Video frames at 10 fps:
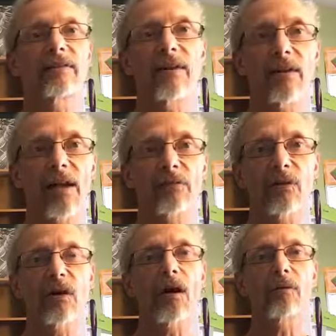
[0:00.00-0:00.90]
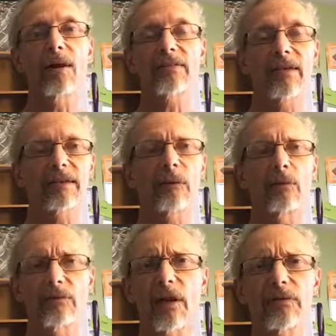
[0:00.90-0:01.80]
this international car race, like there
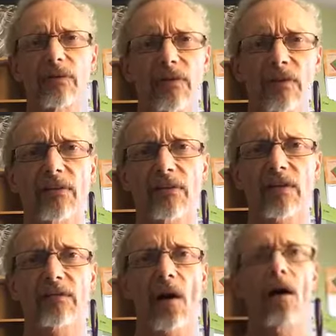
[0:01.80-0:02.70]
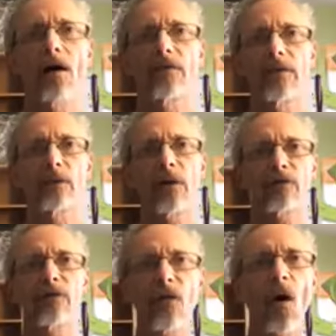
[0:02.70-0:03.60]
was dozens and dozens of cars, and the
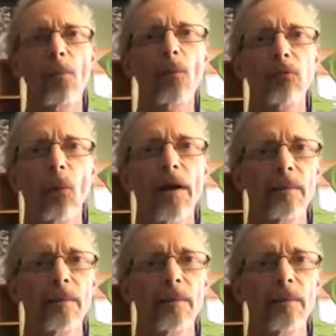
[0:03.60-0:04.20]
Russians almost won,